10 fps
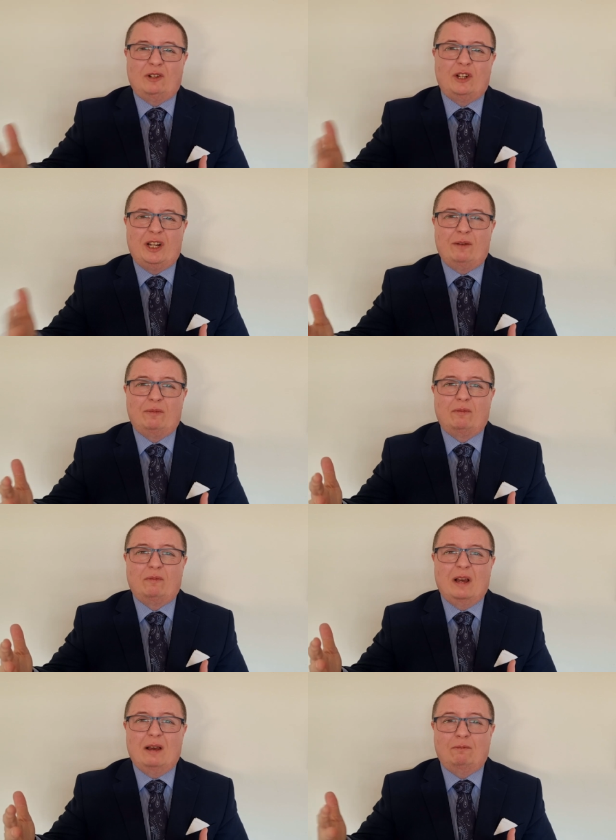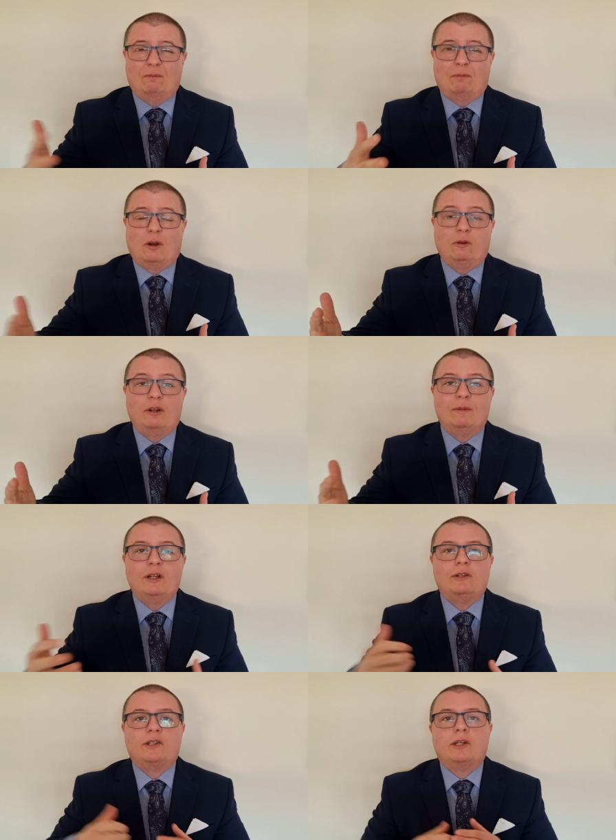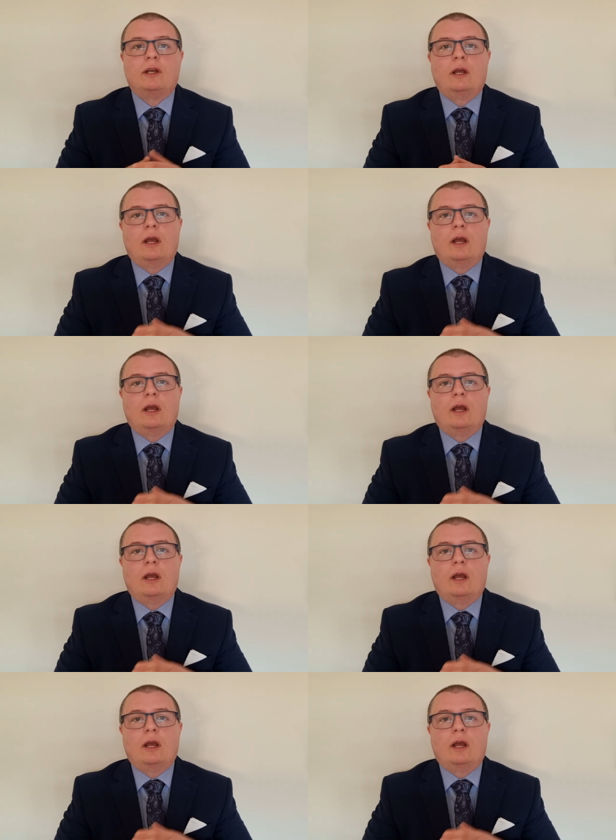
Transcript: a cheap um, condiment,